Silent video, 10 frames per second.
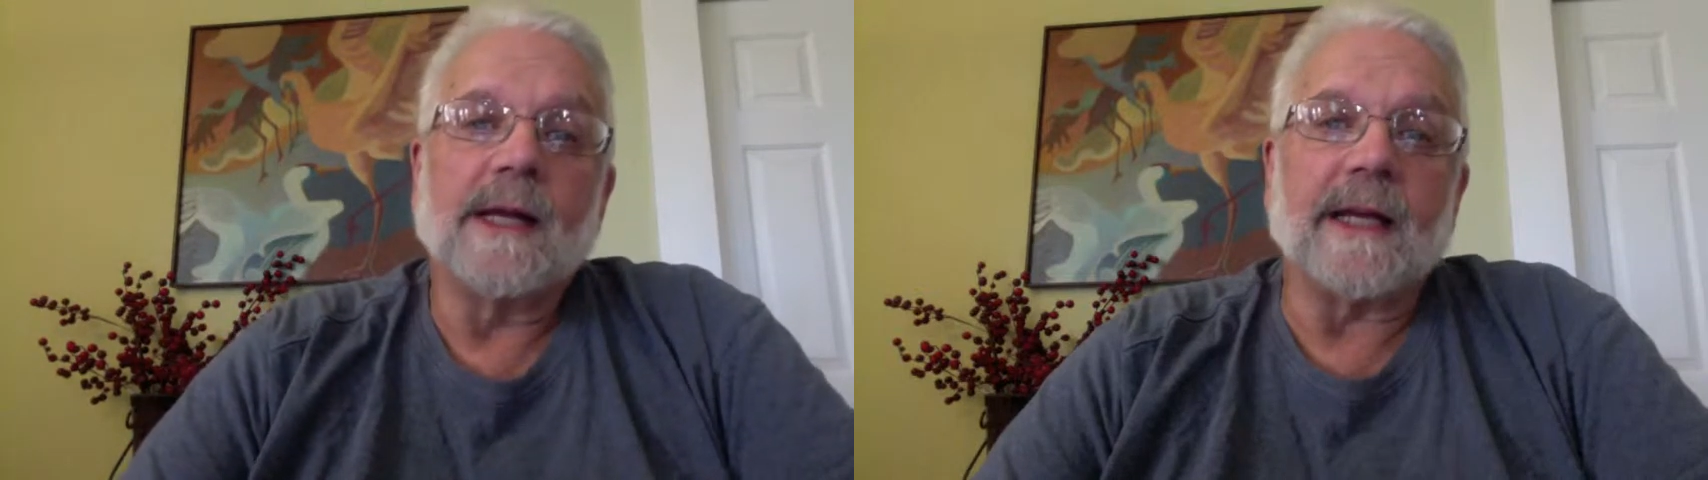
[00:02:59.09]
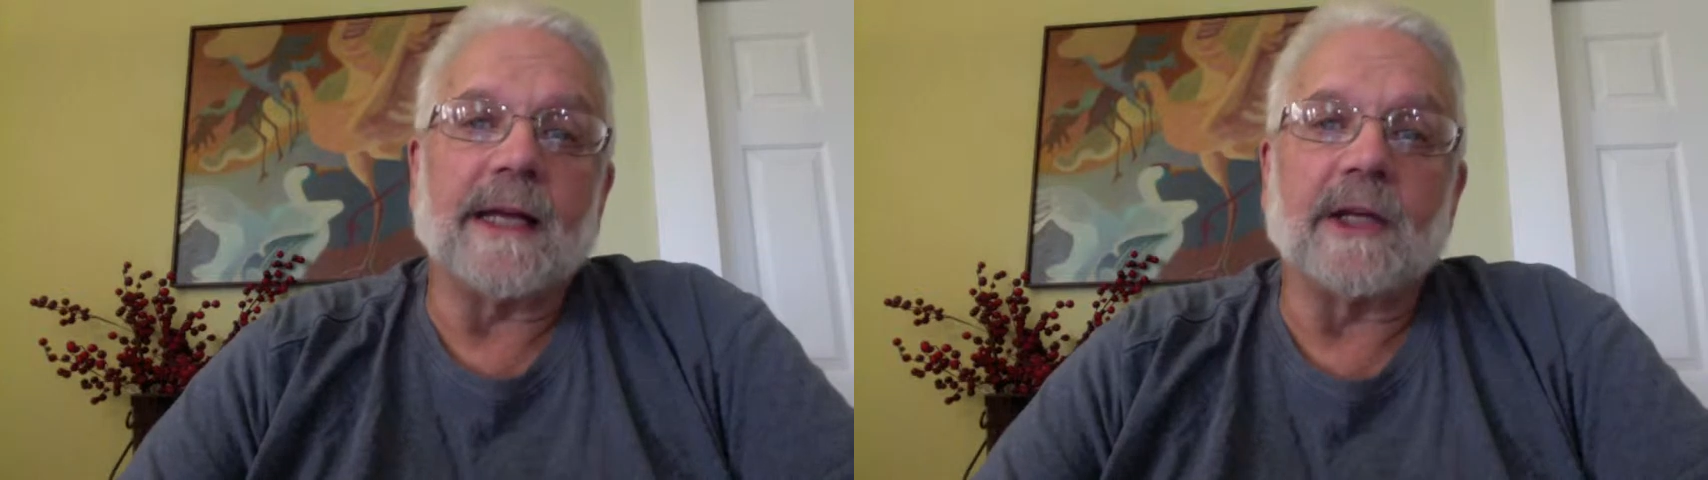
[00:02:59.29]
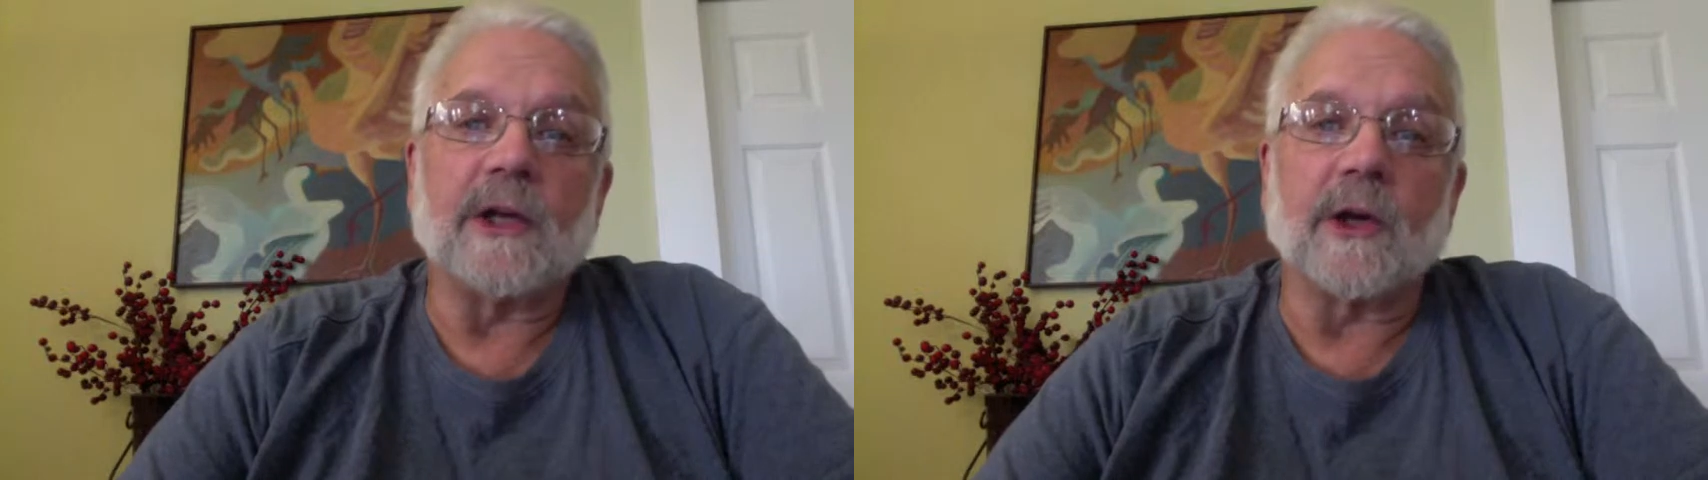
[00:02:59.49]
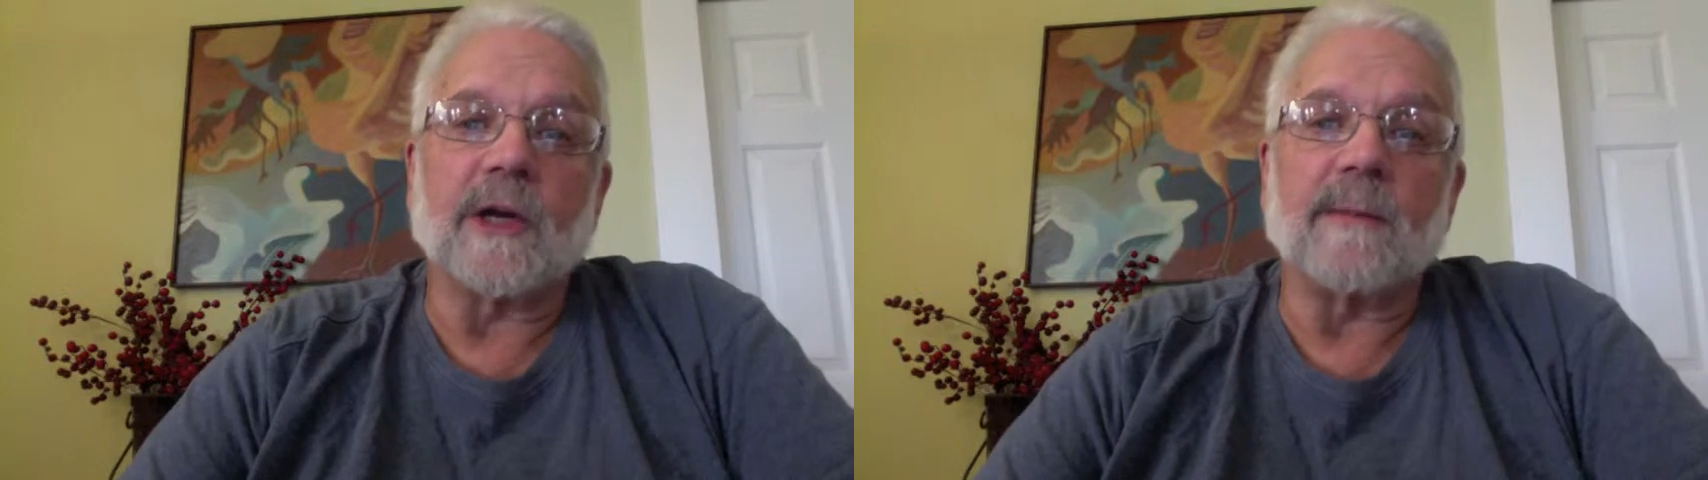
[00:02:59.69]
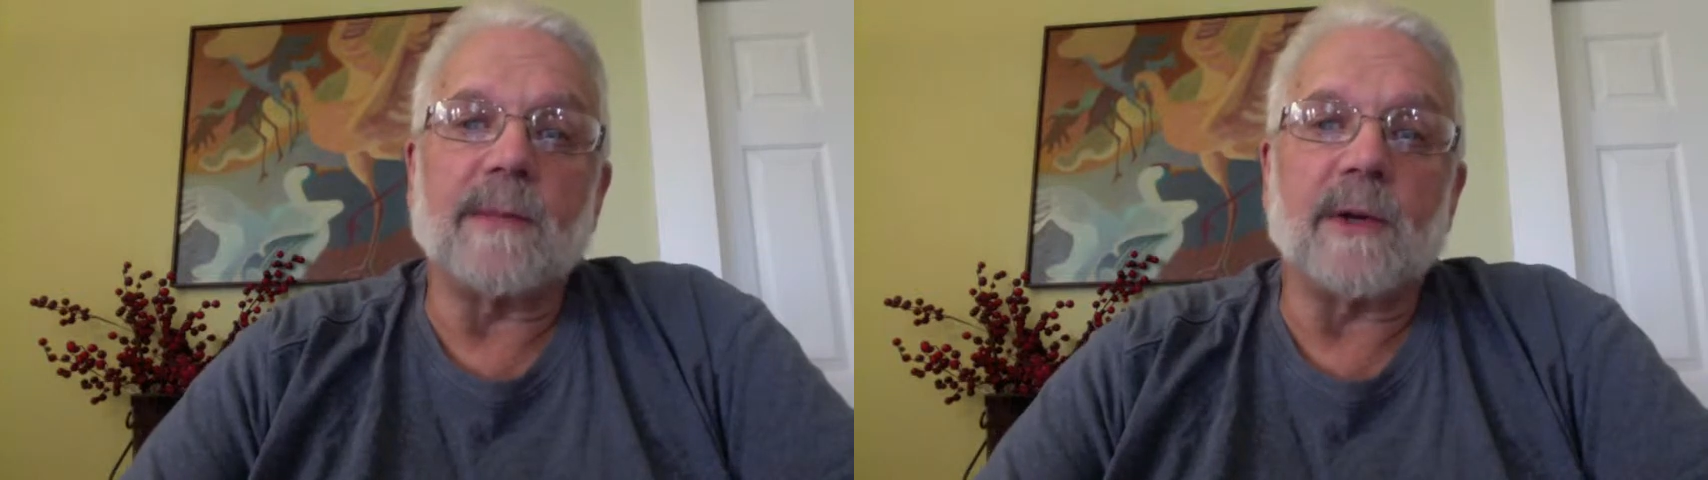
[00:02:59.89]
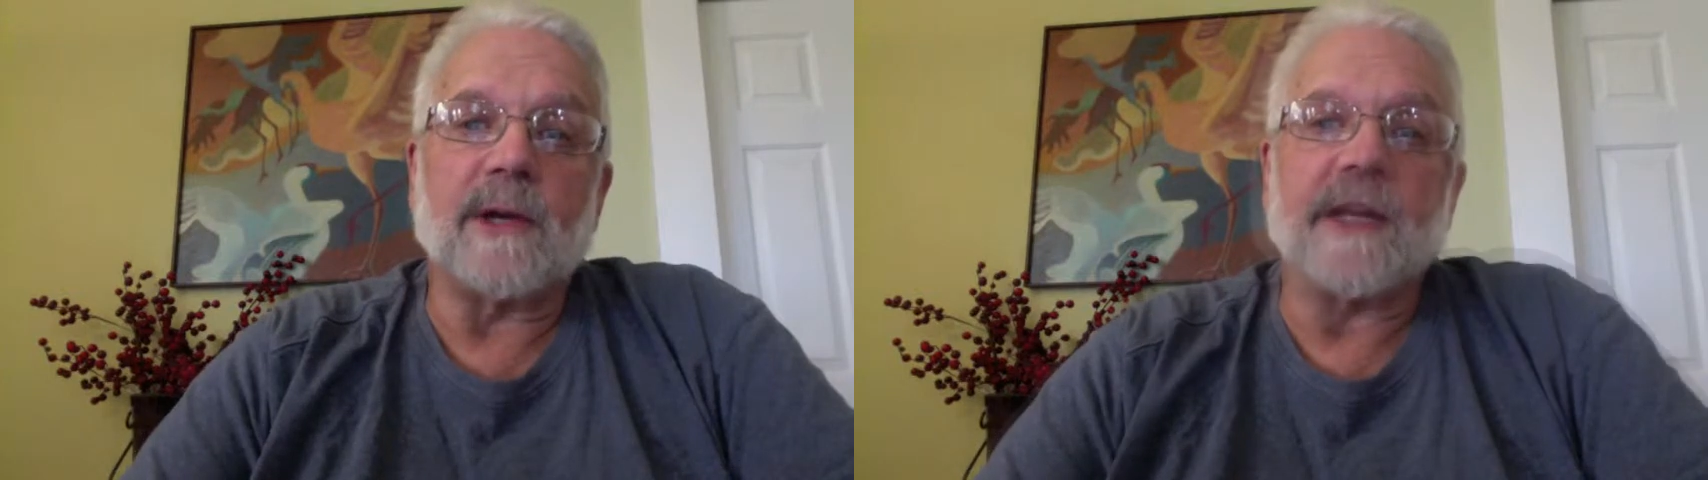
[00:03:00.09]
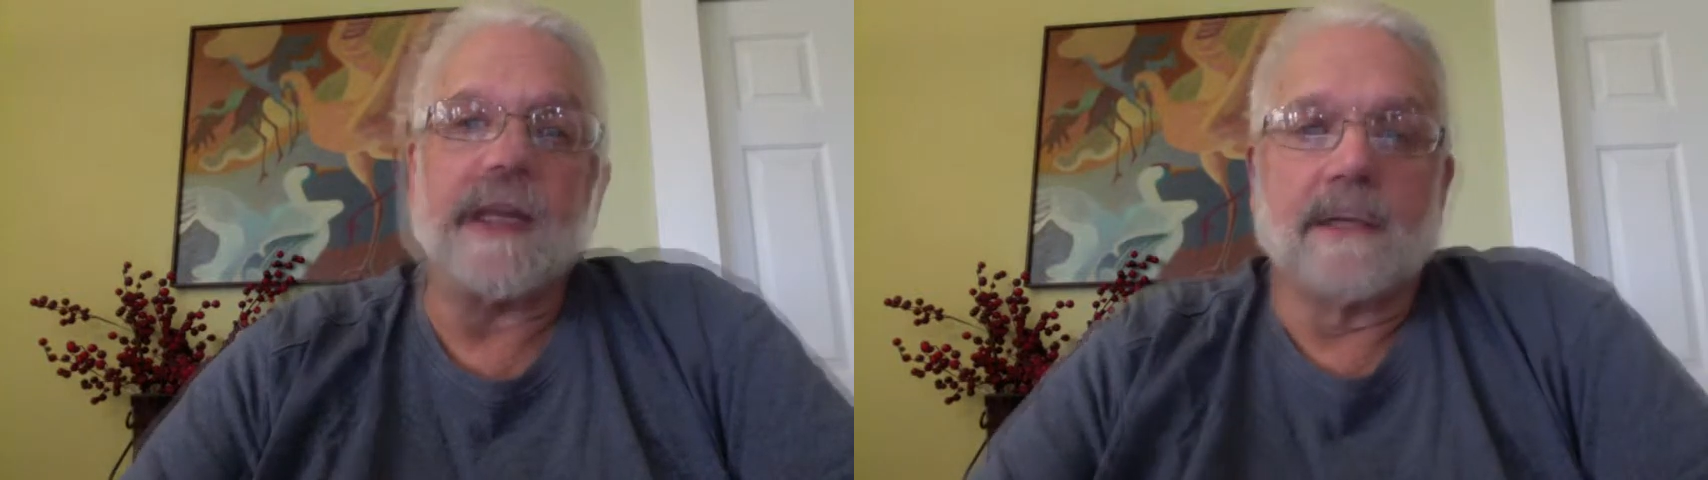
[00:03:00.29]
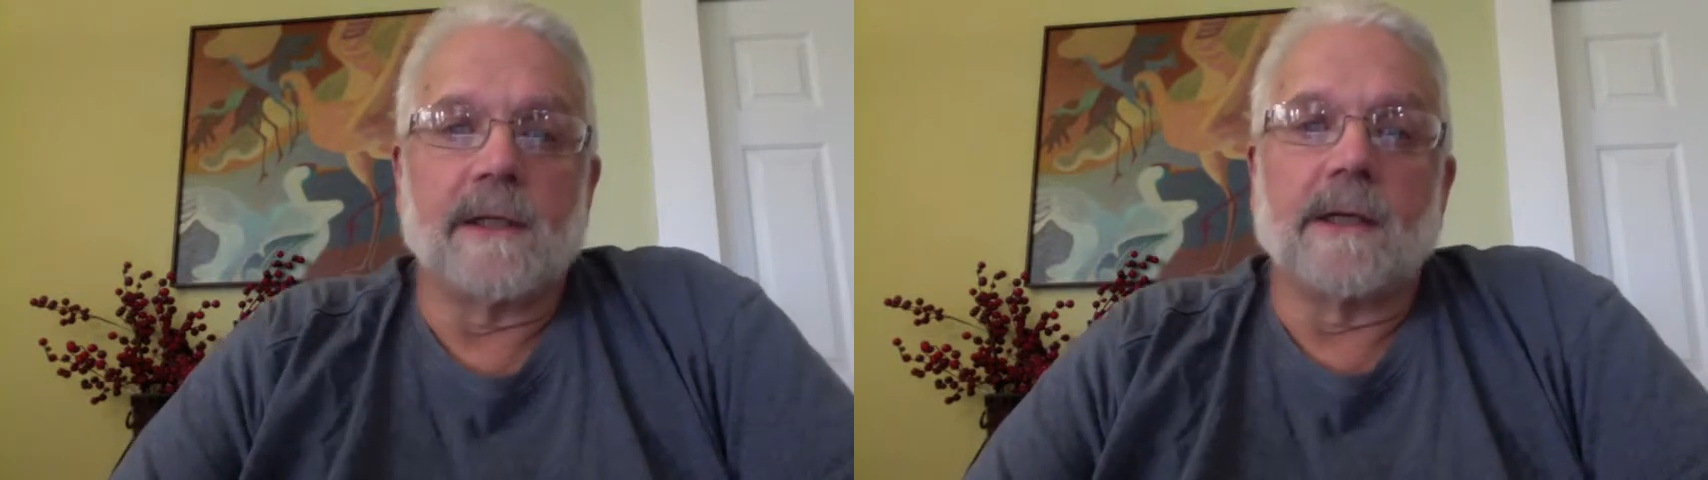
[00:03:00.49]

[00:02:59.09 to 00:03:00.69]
and in your community.